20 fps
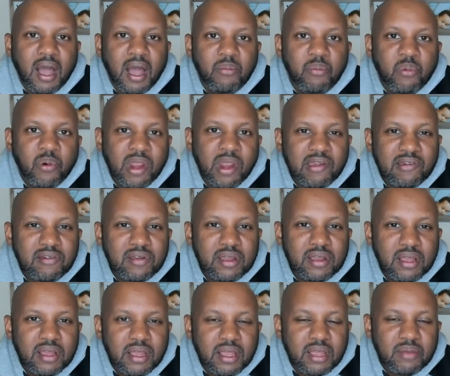where
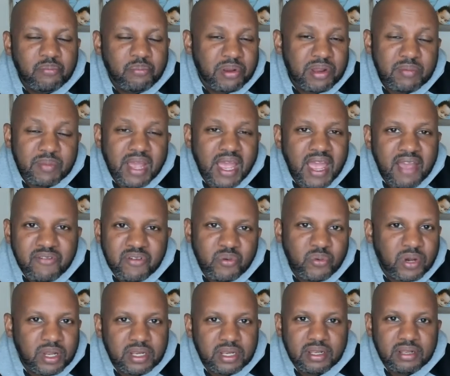
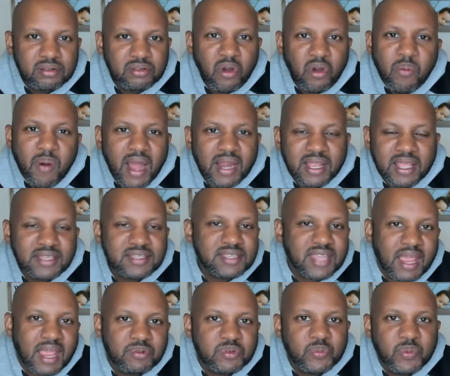everyone, nobody
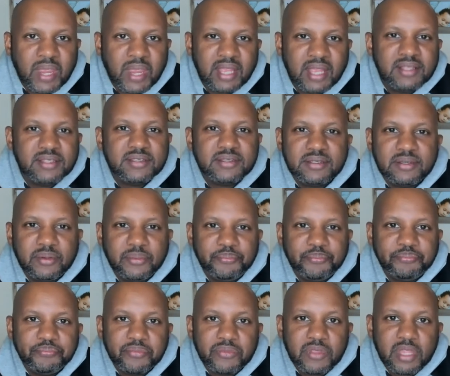escapes pains.
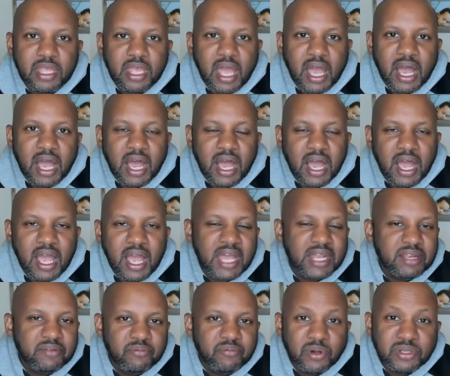
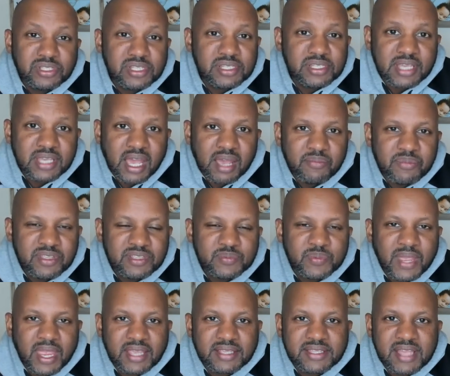And most of the time, these
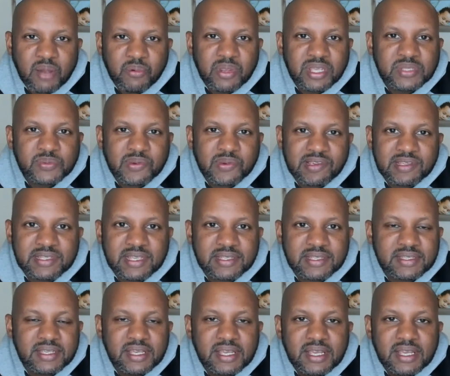pains that we experience
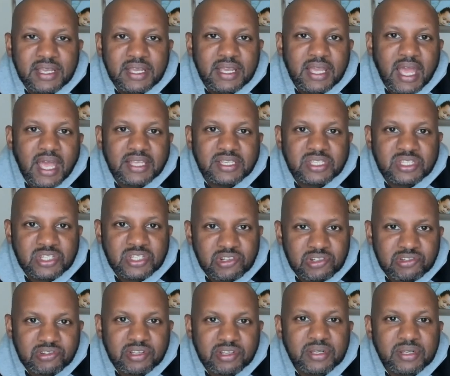as
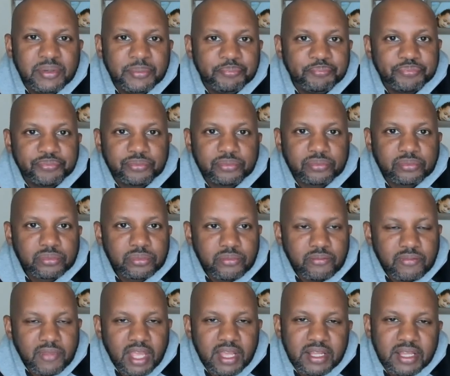children,
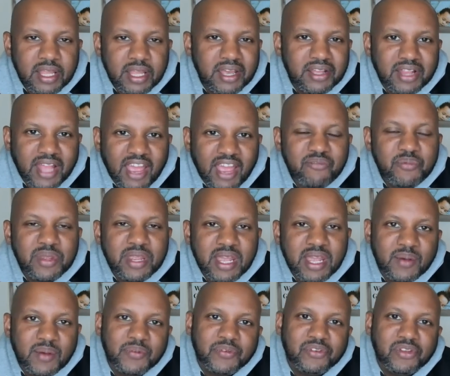life
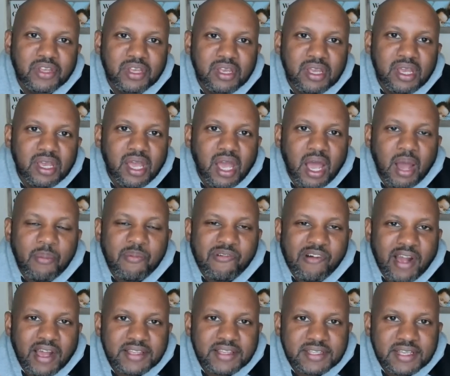becomes a
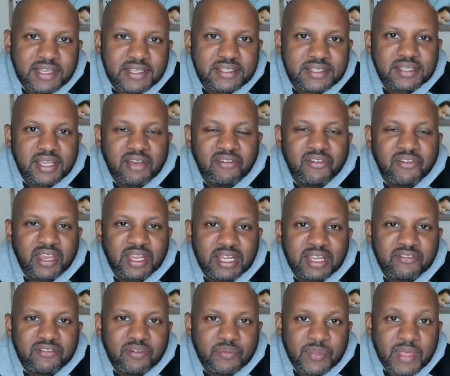process of healing
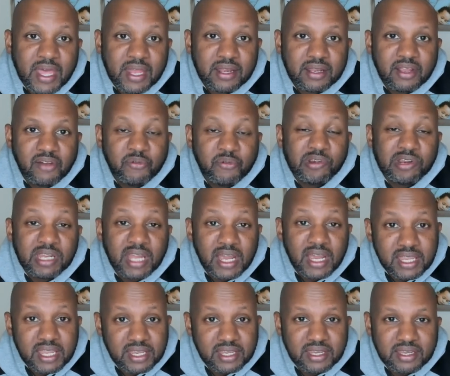from that. If we're
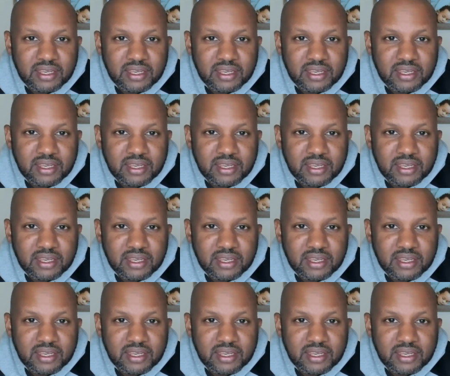lucky,